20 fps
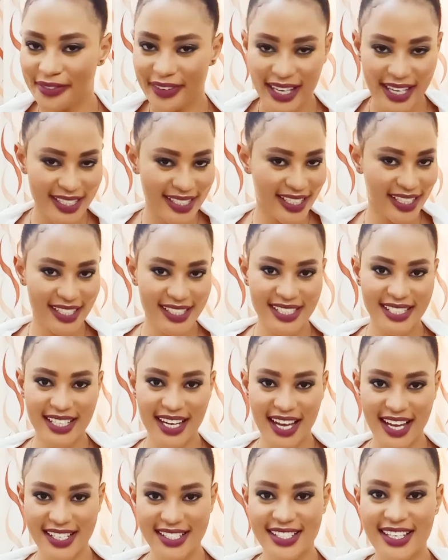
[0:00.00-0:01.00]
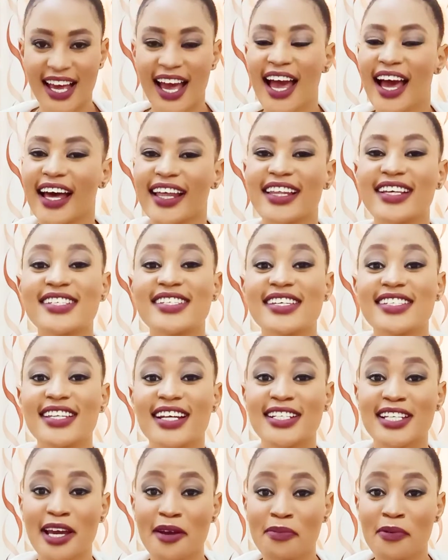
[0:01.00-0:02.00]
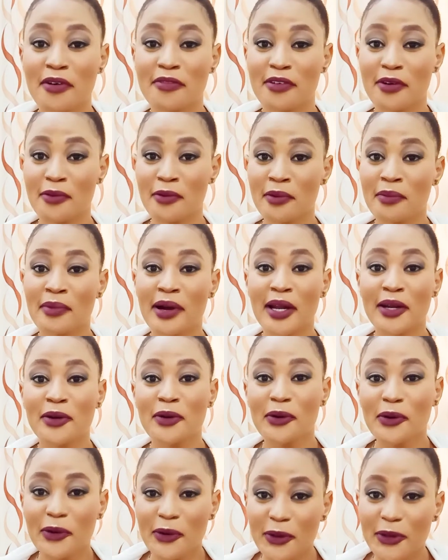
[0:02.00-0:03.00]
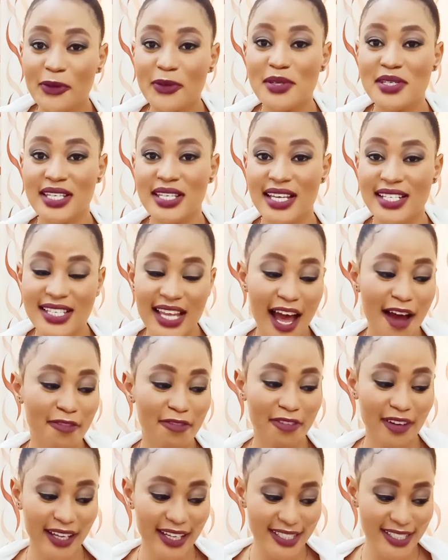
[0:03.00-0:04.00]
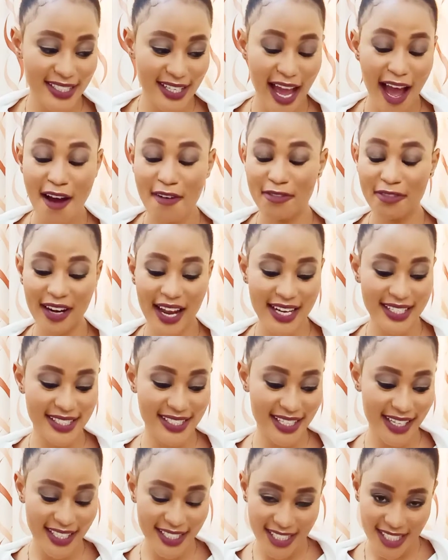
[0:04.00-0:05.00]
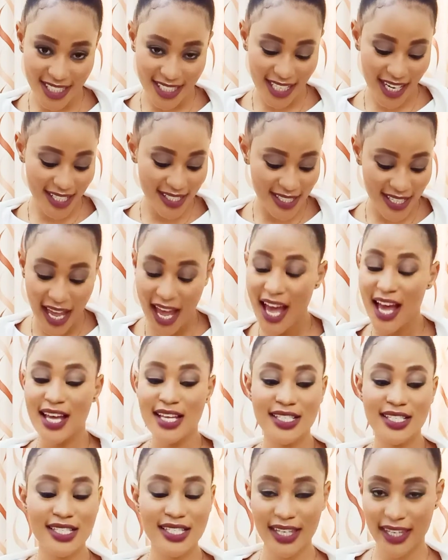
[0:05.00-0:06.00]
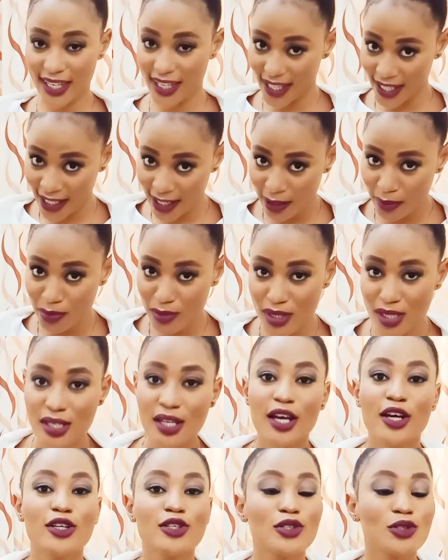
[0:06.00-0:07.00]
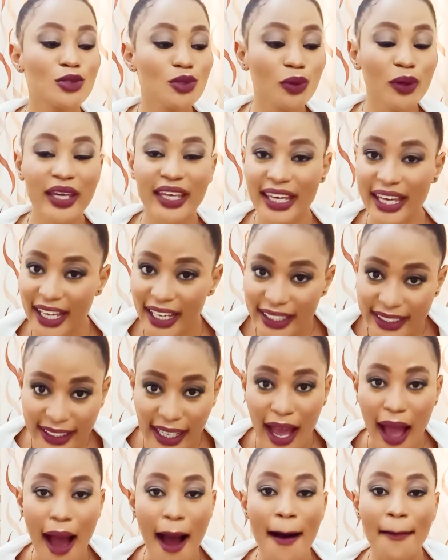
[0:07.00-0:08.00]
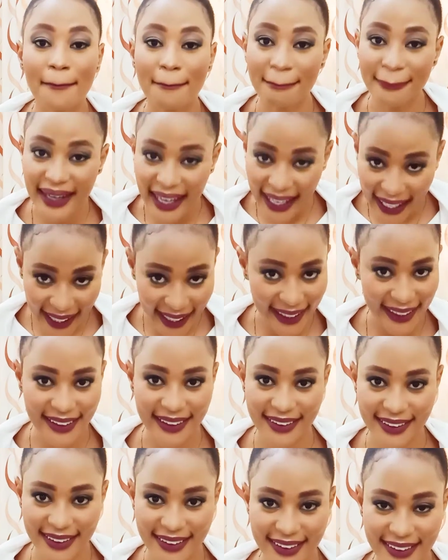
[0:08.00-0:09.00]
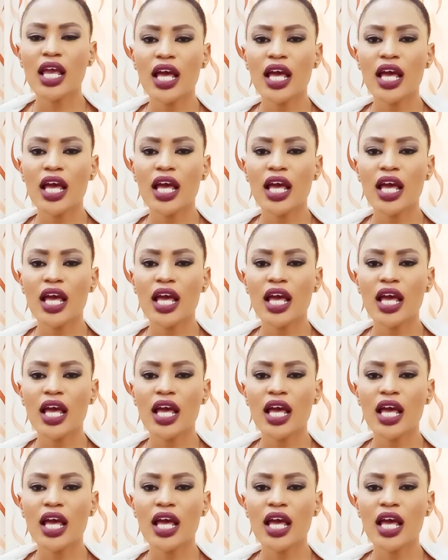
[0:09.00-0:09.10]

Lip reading: Flirtatious. This is the type of a woman who uses her flirtatious schemes to get a man.